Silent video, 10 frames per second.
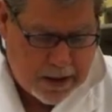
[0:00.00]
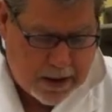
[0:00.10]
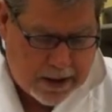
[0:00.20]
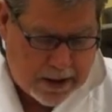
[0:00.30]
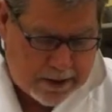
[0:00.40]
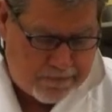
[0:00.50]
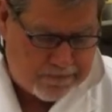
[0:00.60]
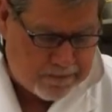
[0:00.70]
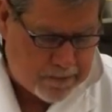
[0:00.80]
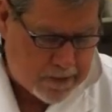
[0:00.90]

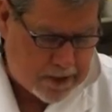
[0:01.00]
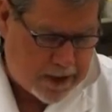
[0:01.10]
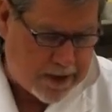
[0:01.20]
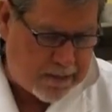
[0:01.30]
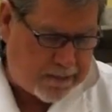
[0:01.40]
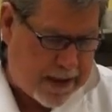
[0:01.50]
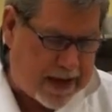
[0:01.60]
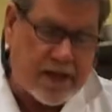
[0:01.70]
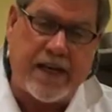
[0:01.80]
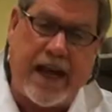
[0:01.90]
kind of the
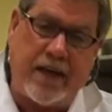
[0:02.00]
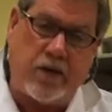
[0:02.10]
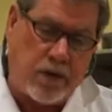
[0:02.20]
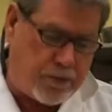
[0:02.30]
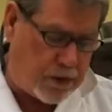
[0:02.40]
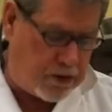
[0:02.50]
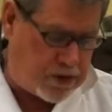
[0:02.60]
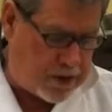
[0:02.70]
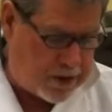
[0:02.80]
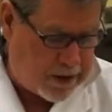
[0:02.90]
baggage handler
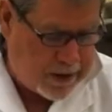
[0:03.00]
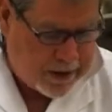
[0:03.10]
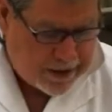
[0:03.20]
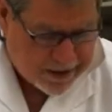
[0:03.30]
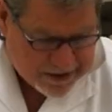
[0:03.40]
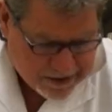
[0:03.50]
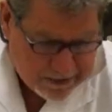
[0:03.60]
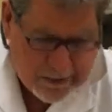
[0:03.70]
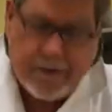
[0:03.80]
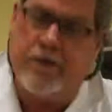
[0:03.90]
approach, and
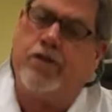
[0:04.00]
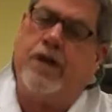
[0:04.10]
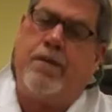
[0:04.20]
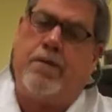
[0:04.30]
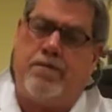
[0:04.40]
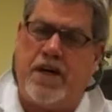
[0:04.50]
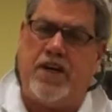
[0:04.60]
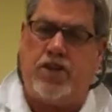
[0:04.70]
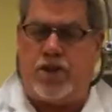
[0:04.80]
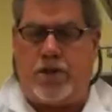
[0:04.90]
let's grab a
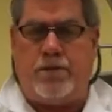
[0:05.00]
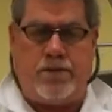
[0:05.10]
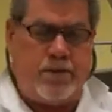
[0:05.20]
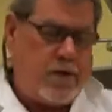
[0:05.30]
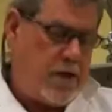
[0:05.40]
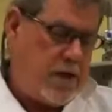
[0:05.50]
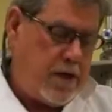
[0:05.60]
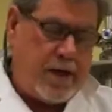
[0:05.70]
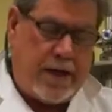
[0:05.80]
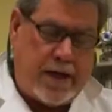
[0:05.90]
bunch
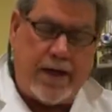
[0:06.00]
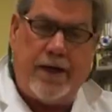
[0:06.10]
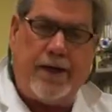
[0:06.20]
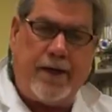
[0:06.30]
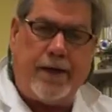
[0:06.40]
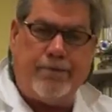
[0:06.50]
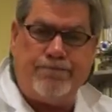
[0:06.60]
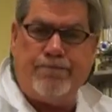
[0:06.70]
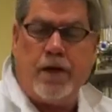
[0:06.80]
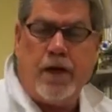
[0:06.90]
and
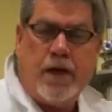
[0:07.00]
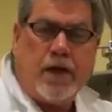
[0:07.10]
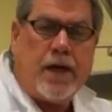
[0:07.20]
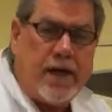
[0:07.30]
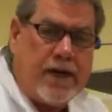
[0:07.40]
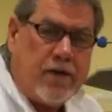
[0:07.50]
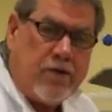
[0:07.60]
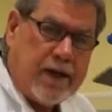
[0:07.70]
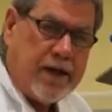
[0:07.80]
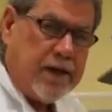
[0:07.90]
kind of
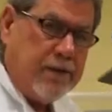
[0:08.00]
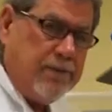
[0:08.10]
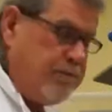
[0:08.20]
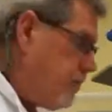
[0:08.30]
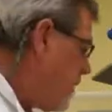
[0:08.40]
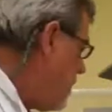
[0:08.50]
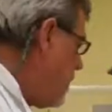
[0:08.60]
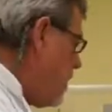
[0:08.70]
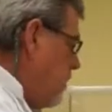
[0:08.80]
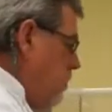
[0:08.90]
get ready to
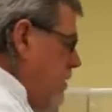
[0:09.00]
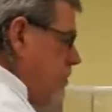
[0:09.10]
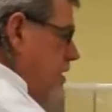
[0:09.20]
put